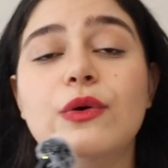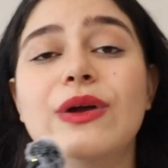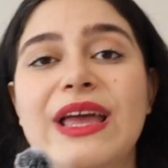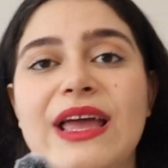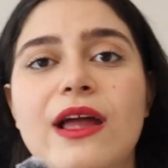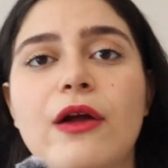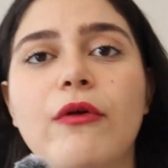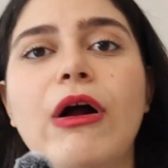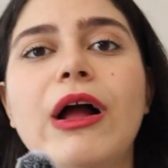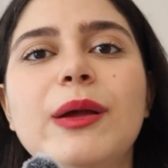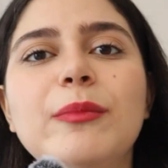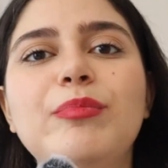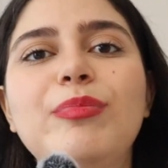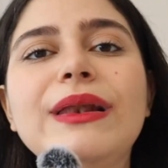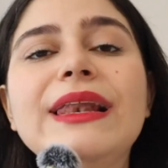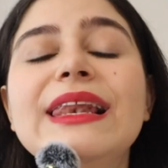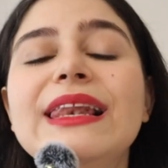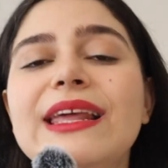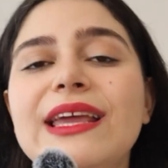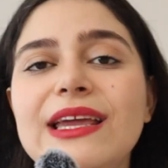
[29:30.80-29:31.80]
here I'm
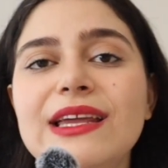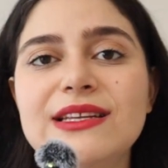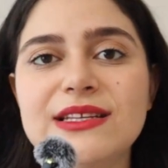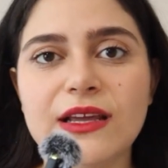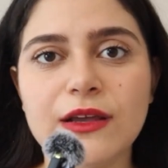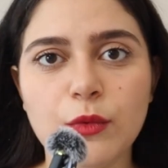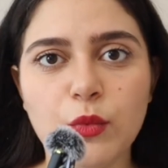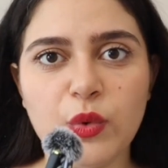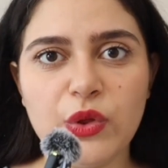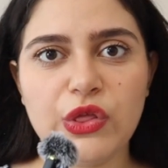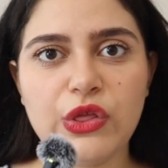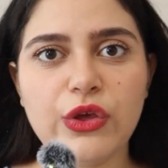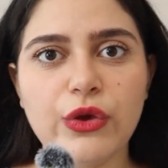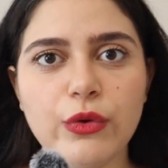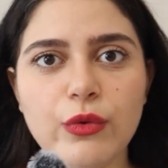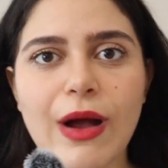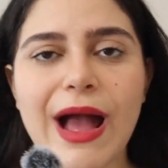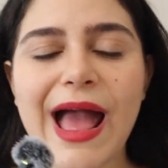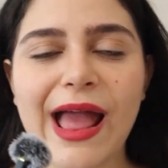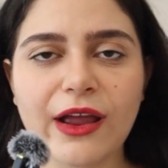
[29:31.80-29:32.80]
pleading with
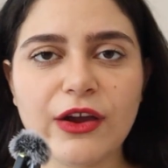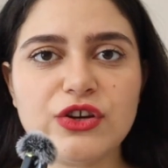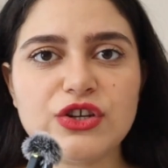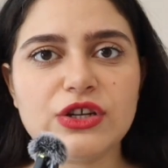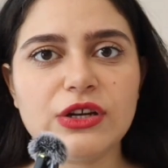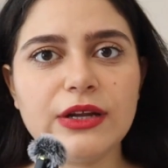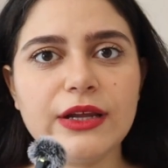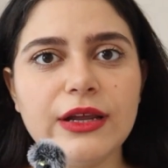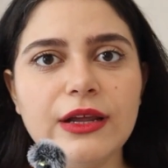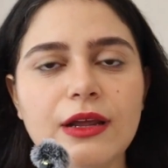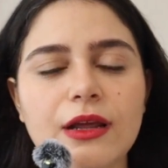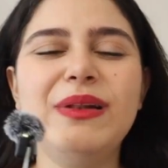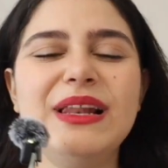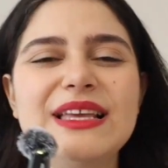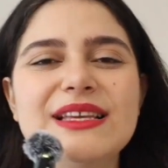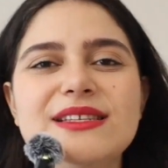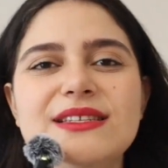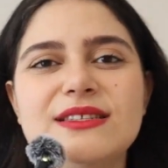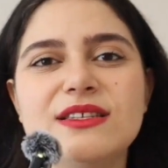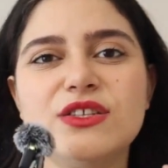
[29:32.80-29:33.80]
you, actually.
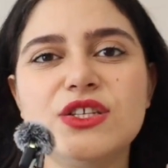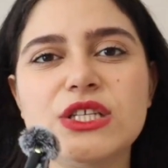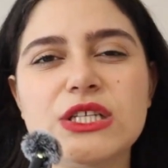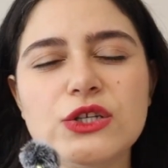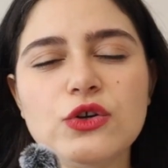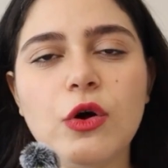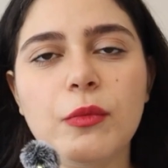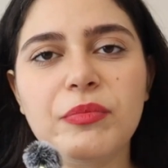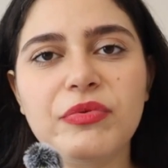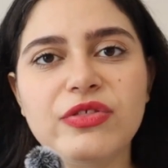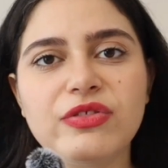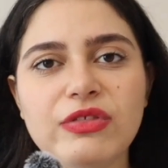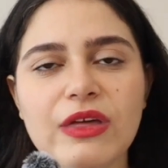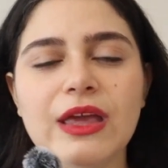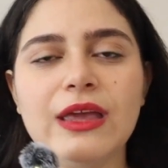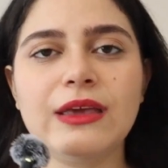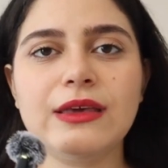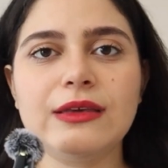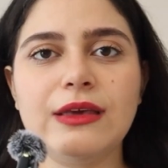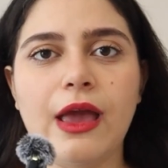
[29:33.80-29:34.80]
Please stop
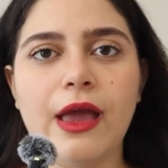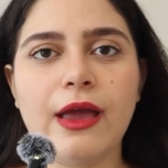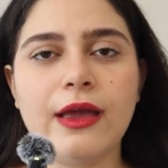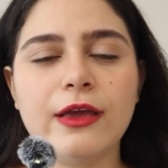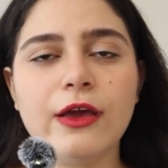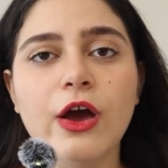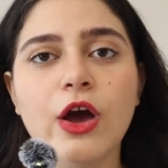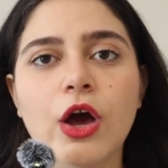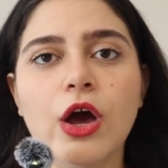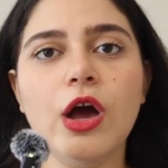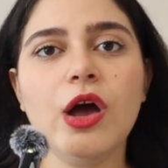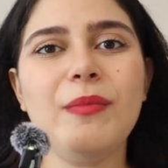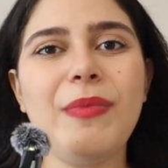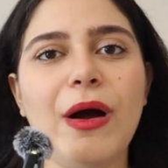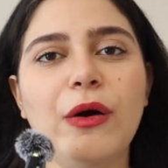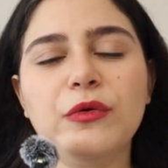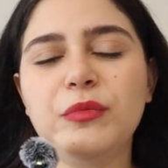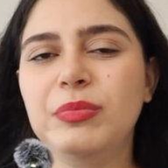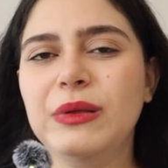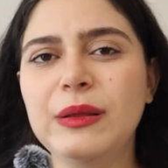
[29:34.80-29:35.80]
thinking
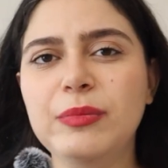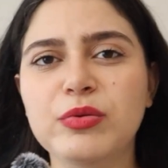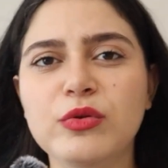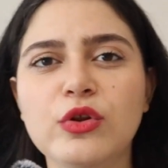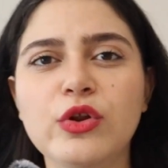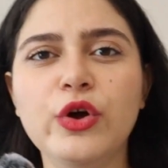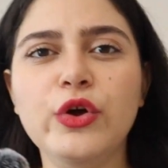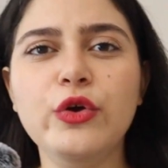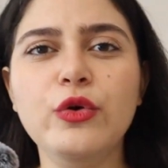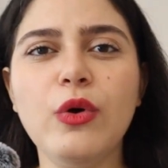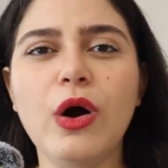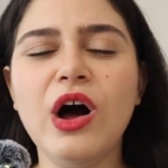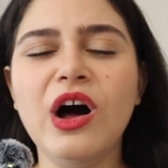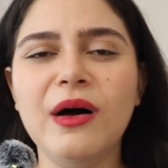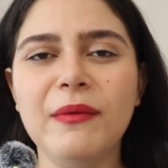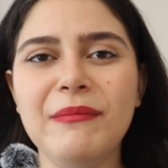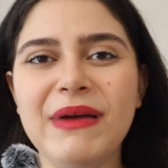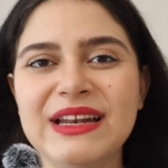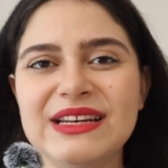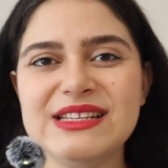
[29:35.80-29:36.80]
about people who
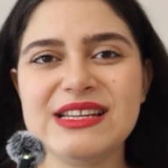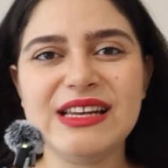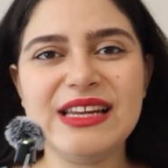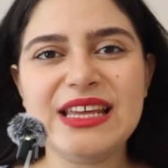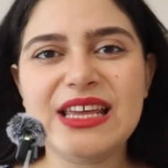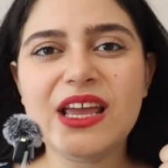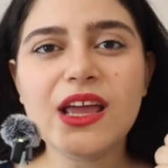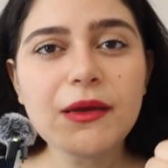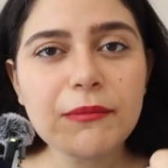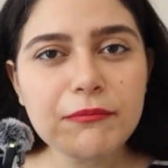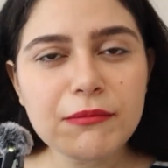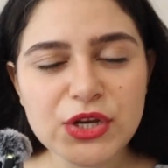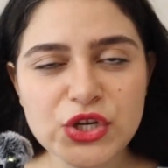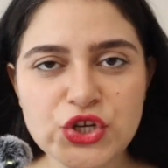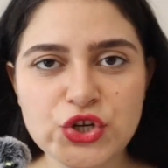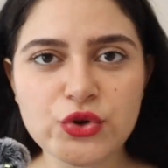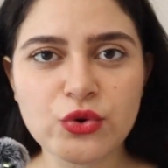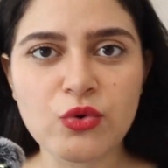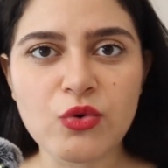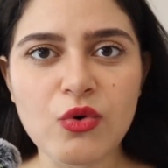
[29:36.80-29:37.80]
are mentally
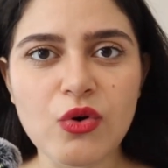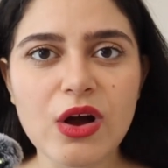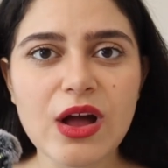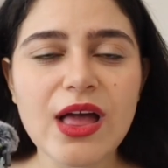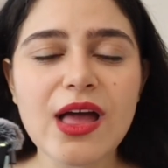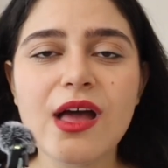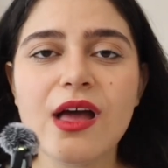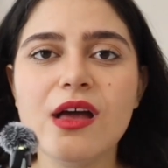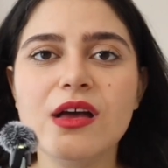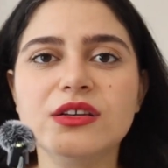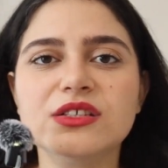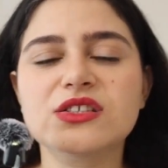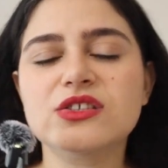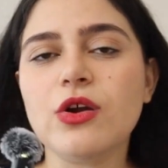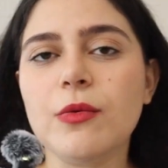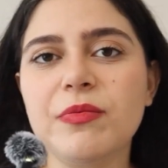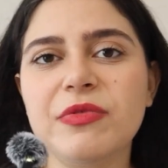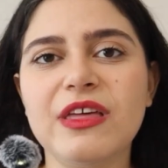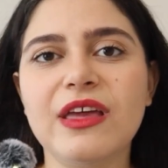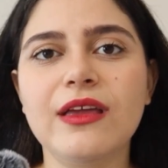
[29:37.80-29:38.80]
immature.
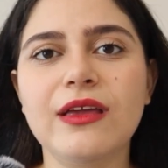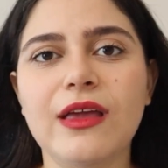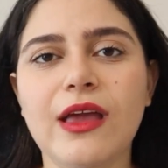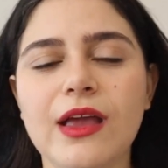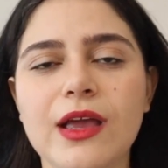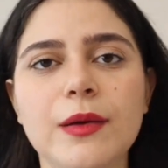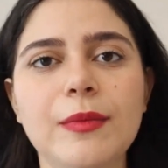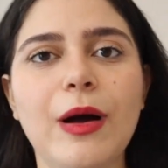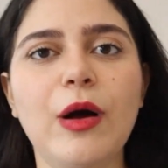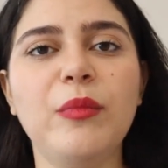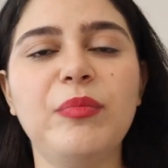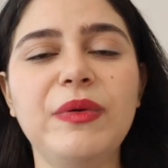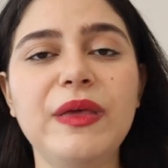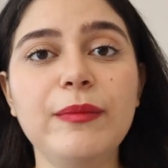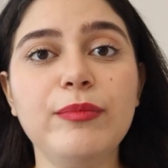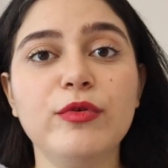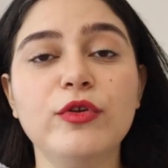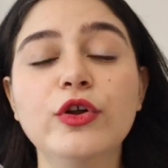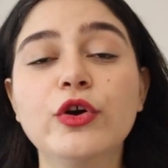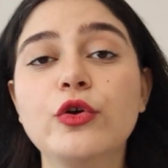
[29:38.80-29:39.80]
Stop thinking about
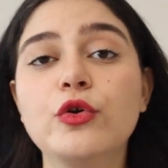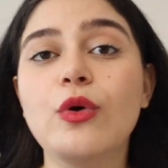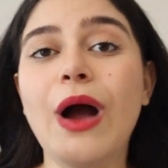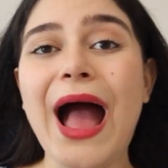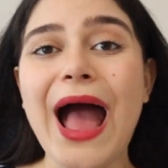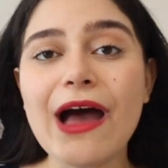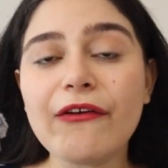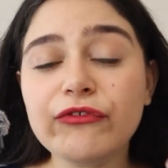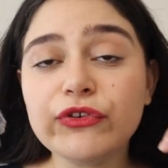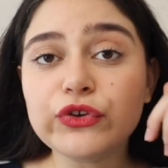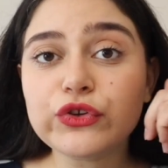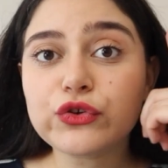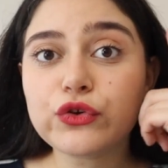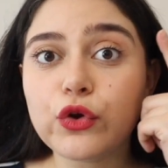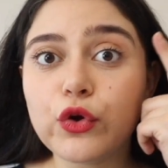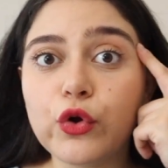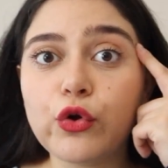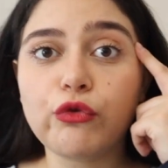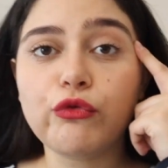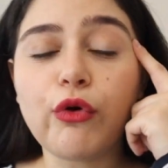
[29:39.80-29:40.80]
people who haven't
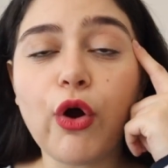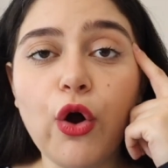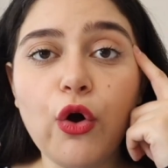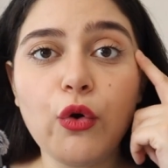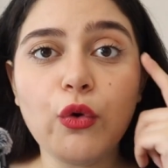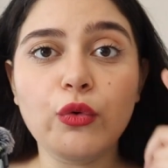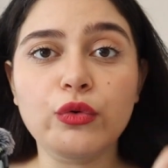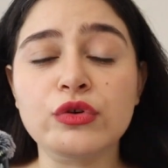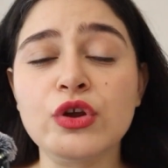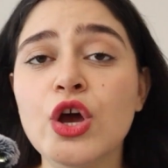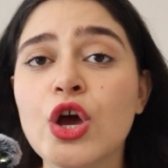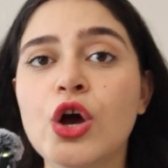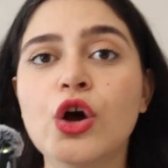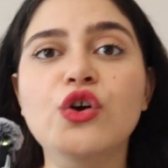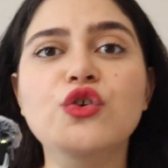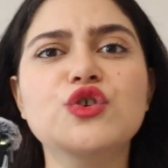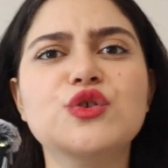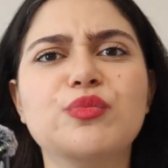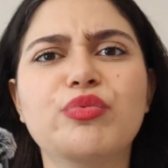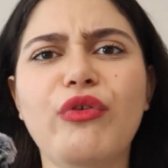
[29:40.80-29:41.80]
grown,
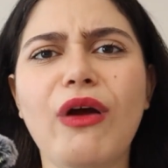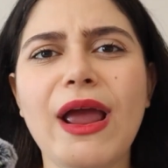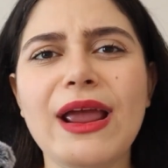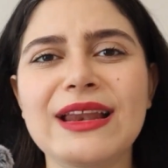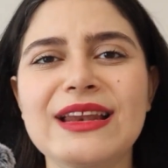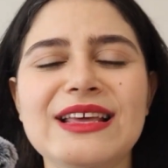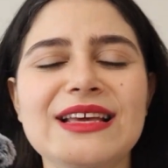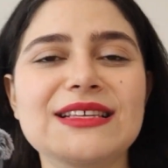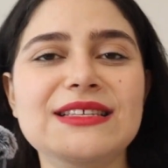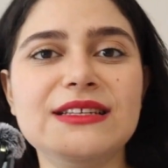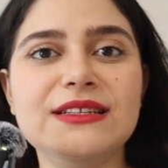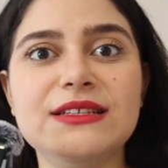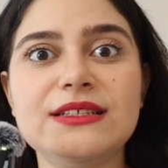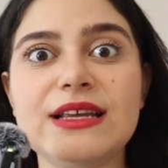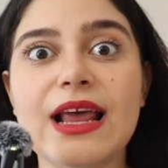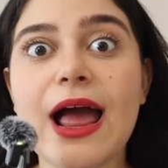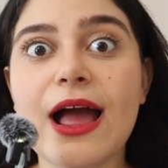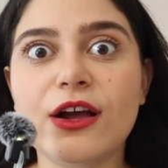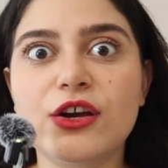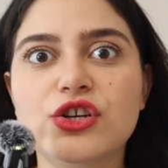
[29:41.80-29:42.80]
whose brain isn't
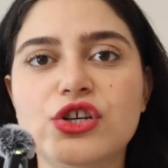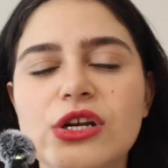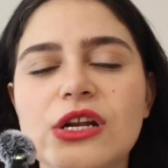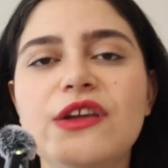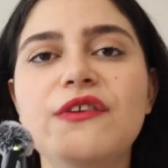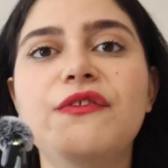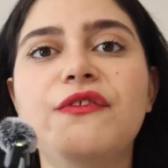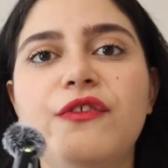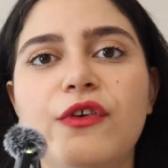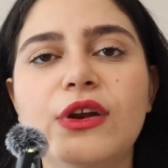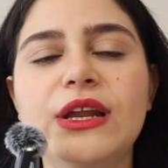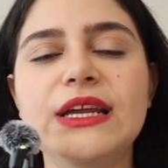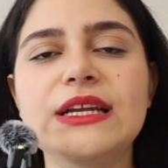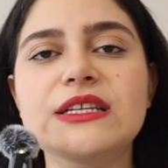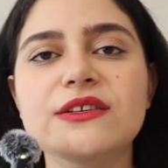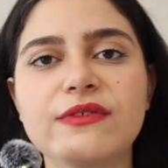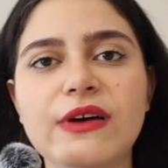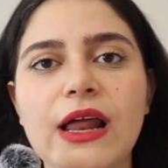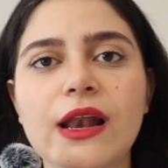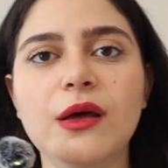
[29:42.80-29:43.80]
actually fully
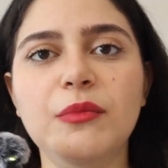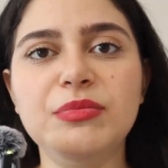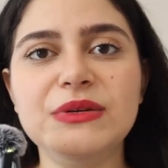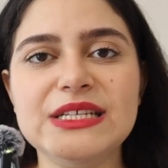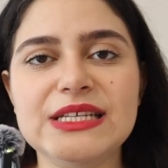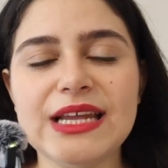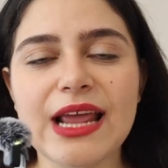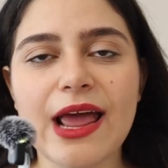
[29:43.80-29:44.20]
developed